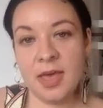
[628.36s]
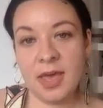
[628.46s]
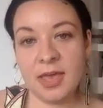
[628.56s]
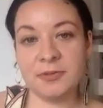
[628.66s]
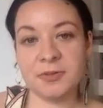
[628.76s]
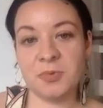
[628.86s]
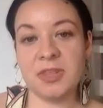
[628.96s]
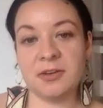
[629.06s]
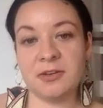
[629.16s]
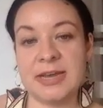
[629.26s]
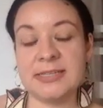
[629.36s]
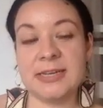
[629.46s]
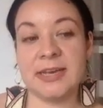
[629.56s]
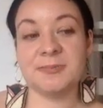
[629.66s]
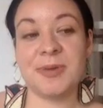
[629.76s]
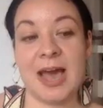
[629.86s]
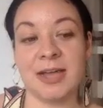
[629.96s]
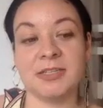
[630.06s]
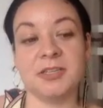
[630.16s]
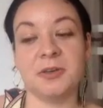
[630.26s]
And it was really crazy because we
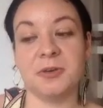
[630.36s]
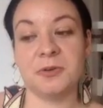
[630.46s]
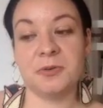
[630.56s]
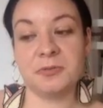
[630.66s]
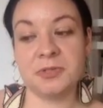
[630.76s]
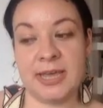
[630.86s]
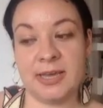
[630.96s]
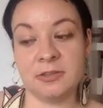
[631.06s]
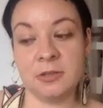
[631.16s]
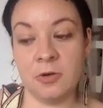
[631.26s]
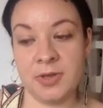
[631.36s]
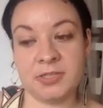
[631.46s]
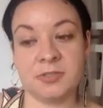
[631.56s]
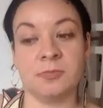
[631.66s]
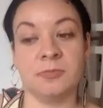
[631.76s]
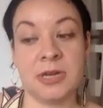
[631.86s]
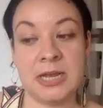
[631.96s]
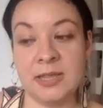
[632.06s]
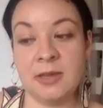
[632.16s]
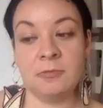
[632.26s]
had to, like, Lois
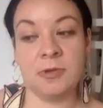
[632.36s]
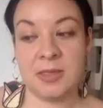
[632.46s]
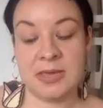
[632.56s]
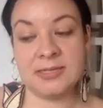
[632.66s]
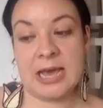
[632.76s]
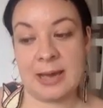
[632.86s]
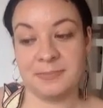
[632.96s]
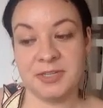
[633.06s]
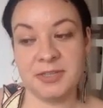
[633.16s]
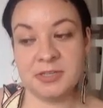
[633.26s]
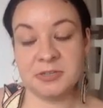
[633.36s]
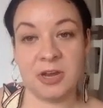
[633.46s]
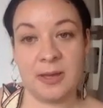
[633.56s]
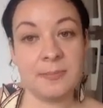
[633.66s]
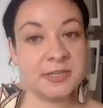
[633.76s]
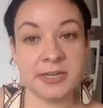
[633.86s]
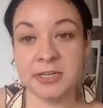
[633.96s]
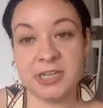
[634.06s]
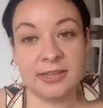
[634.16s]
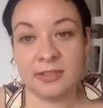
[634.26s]
really, really adapted the script, and
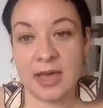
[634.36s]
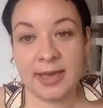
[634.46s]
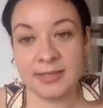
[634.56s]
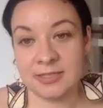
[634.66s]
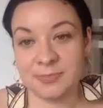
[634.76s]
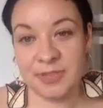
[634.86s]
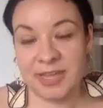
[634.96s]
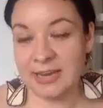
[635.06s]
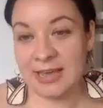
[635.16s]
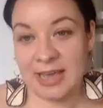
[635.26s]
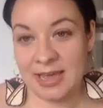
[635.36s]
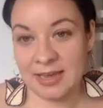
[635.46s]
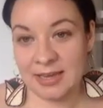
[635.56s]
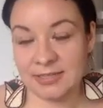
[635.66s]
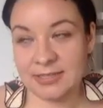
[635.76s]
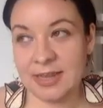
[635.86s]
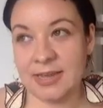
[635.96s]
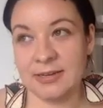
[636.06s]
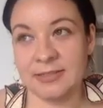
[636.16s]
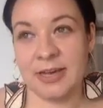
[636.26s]
Jen Lyons played Kate,
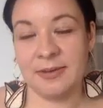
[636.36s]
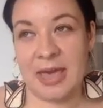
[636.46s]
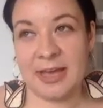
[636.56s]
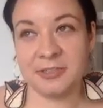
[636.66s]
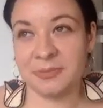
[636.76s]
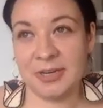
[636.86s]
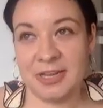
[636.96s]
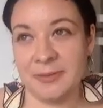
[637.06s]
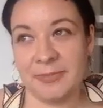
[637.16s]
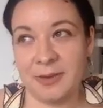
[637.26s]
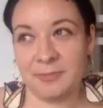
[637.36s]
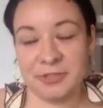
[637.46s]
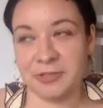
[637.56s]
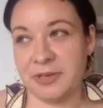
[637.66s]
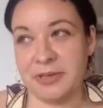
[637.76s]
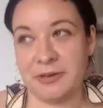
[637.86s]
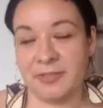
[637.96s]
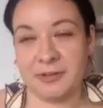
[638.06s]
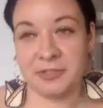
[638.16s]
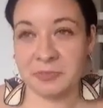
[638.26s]
and Andrew McNee played Petruchio, and
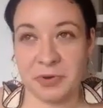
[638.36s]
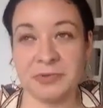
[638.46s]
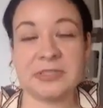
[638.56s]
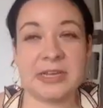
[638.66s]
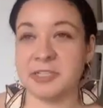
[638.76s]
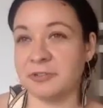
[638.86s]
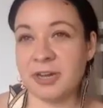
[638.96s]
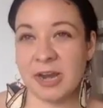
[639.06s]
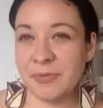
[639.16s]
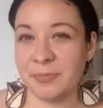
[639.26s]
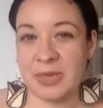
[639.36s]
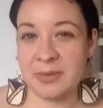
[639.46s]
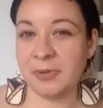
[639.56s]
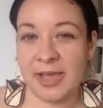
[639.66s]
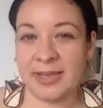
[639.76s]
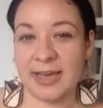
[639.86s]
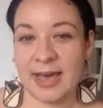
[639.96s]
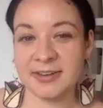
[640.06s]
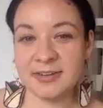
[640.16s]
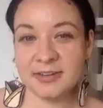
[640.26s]
they're just both such incredible people and
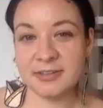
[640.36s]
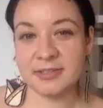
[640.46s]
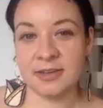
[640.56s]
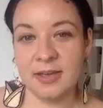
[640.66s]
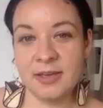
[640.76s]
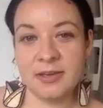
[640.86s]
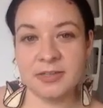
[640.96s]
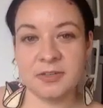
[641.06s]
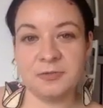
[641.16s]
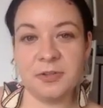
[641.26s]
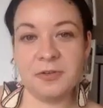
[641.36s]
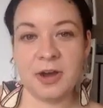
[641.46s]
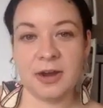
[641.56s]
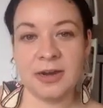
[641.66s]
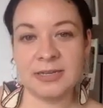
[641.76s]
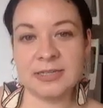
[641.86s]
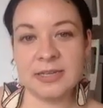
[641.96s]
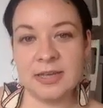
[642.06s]
actors, so full of heart.